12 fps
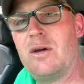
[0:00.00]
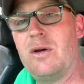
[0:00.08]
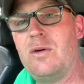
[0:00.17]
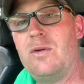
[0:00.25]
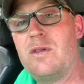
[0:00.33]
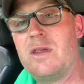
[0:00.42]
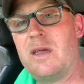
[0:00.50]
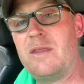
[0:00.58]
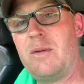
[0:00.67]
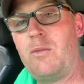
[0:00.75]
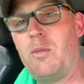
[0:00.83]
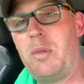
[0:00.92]
goes. And
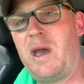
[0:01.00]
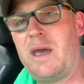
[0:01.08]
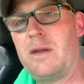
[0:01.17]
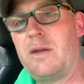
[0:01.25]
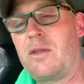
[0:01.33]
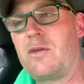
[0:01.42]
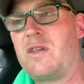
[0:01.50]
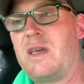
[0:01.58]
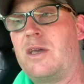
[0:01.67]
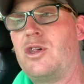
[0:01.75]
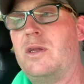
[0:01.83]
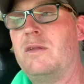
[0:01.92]
then we'll plant another
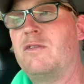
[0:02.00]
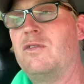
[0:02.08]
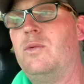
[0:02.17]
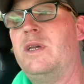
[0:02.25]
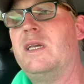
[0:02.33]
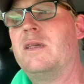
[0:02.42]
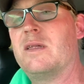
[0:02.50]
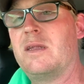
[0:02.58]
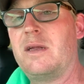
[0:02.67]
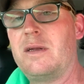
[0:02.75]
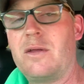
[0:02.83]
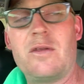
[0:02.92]
section in 2 weeks, and
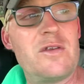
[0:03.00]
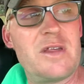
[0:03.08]
then another